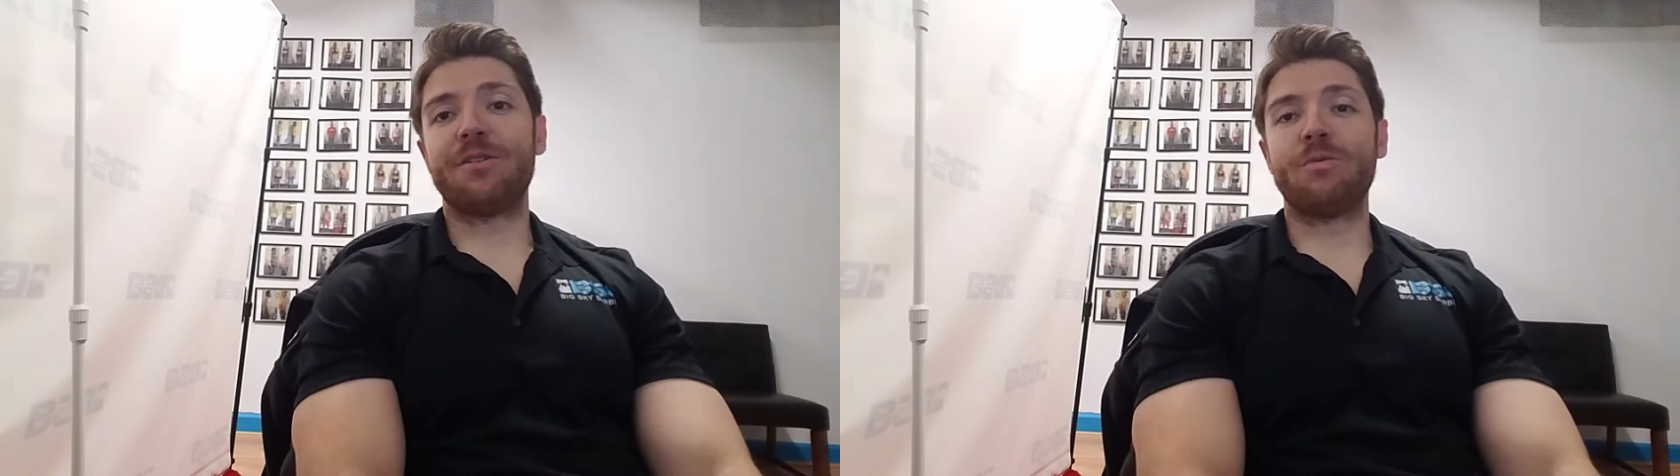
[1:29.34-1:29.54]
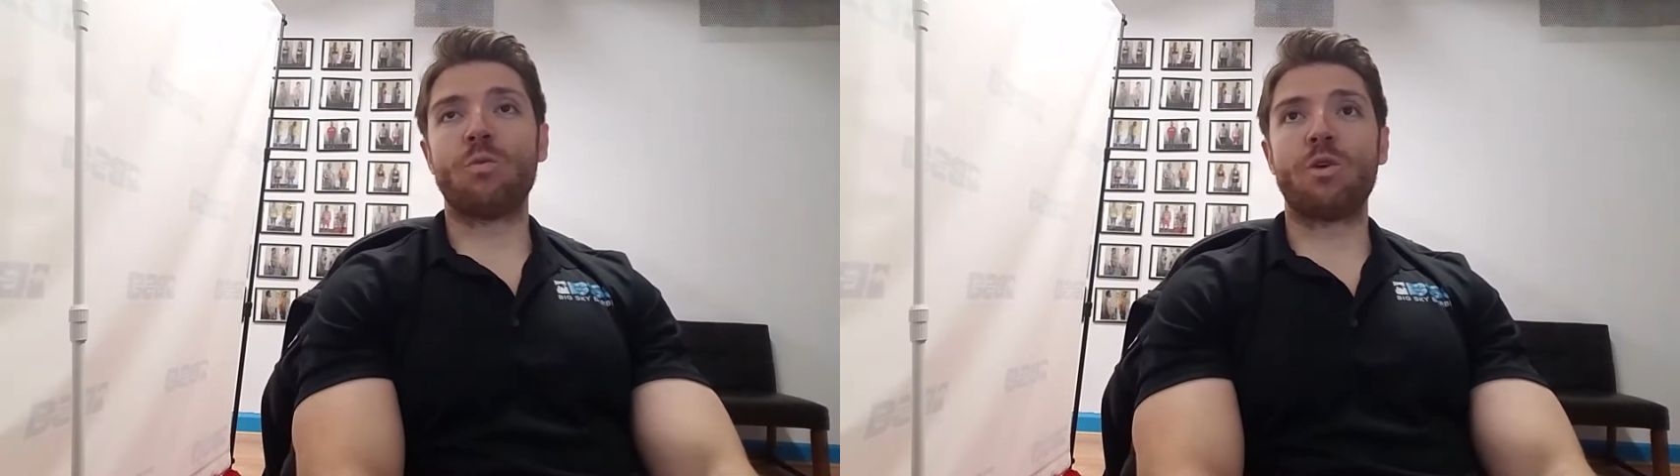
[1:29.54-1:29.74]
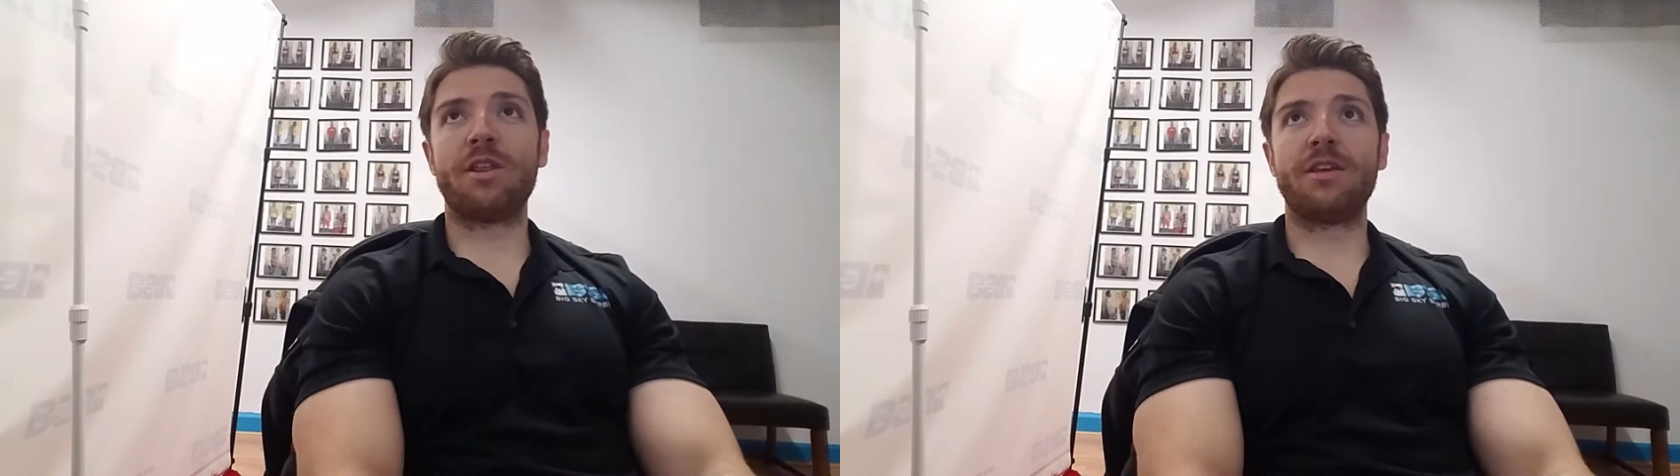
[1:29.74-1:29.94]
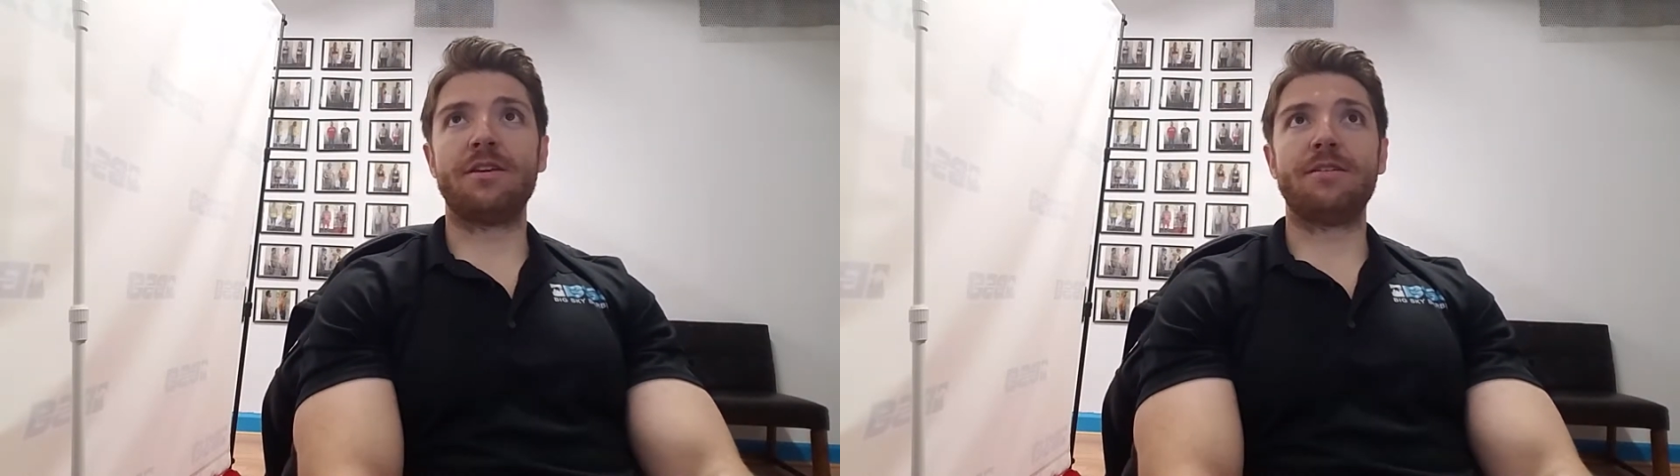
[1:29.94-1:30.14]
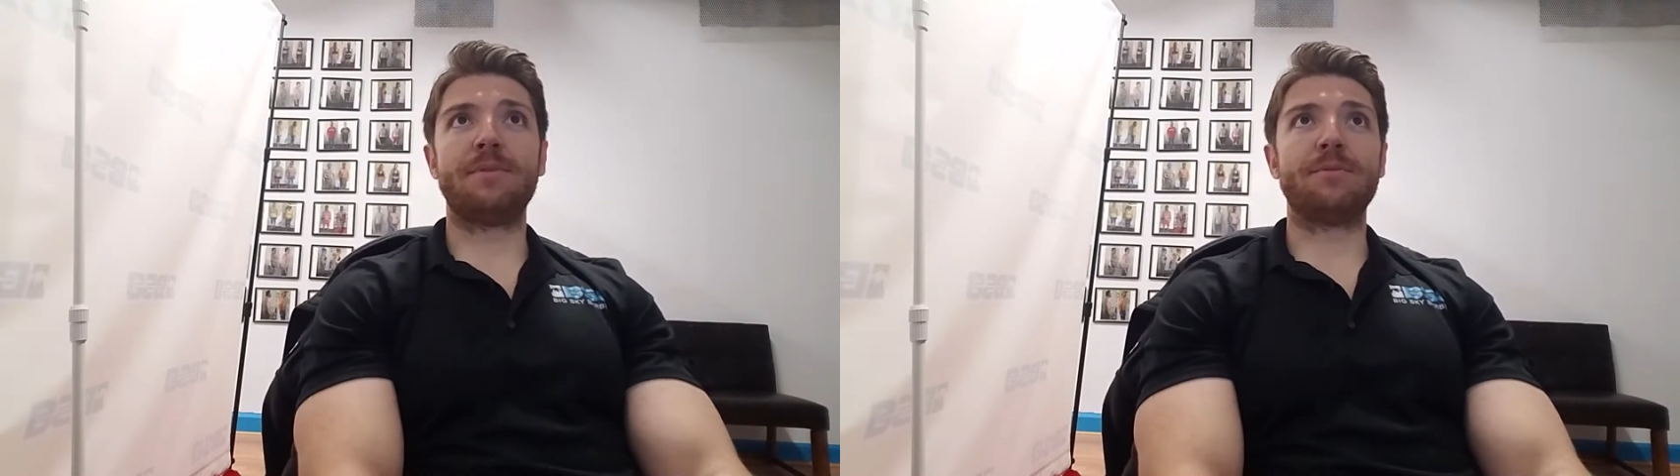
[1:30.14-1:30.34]
one of
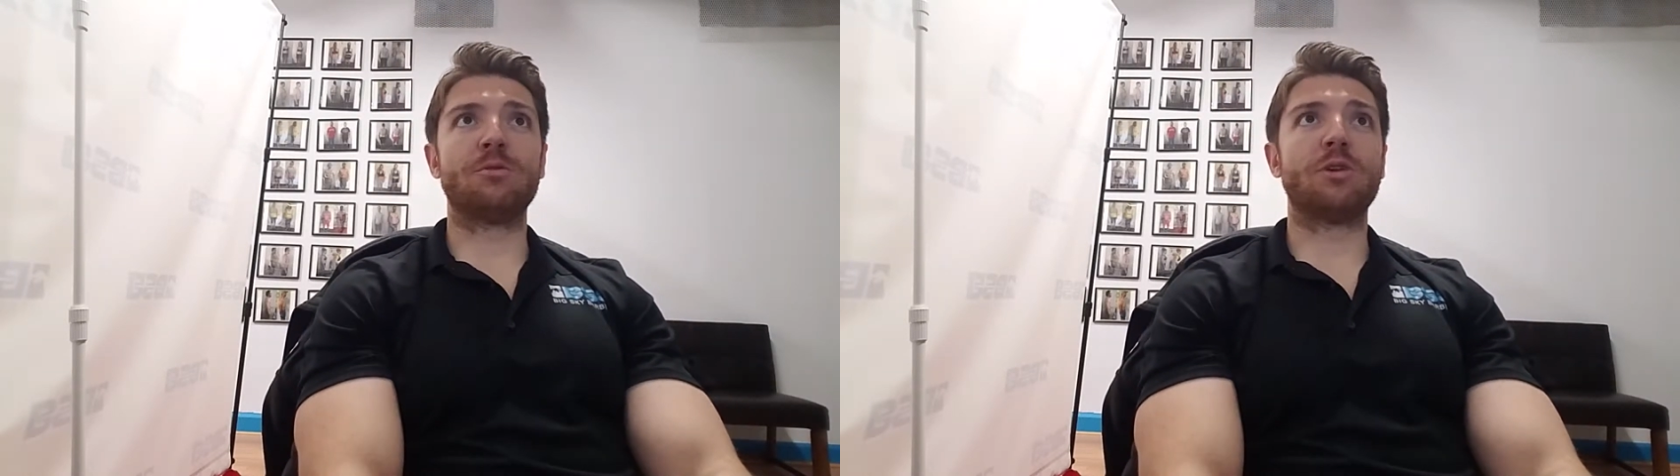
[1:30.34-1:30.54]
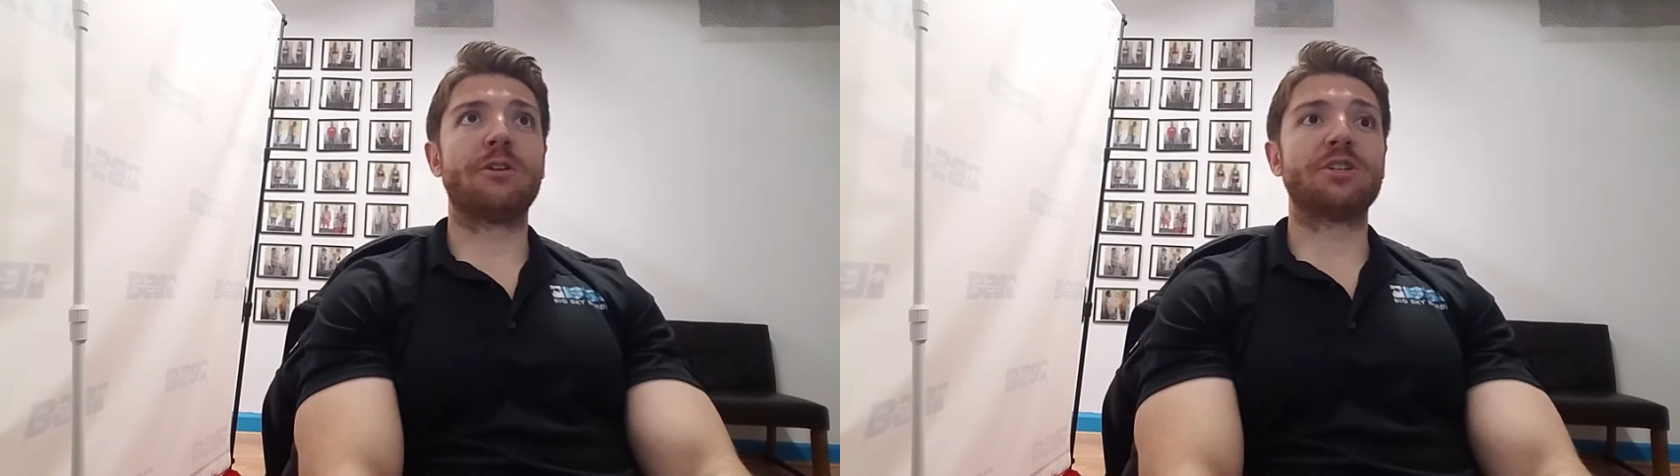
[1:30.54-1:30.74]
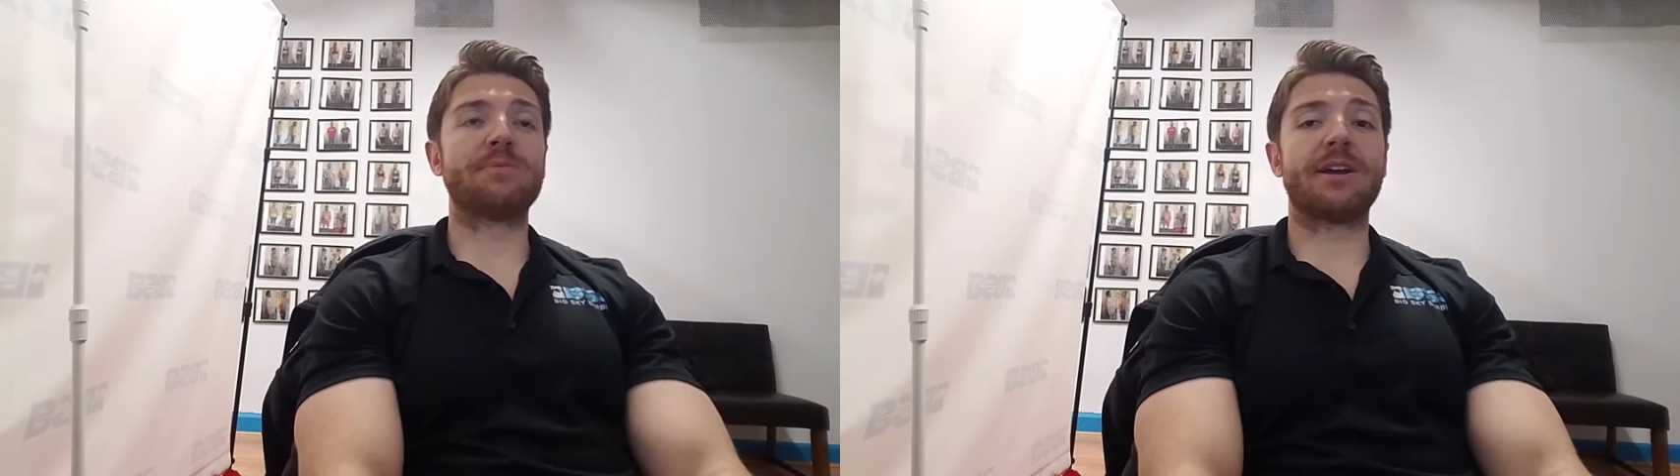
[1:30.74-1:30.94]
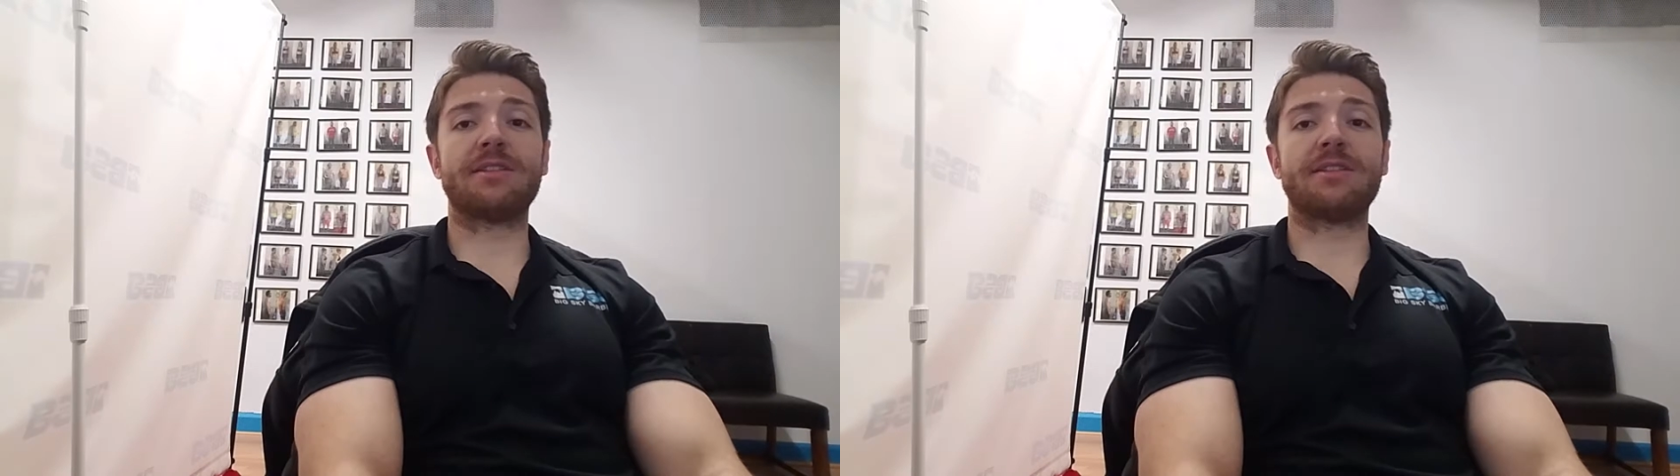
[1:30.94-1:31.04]
the people who I respect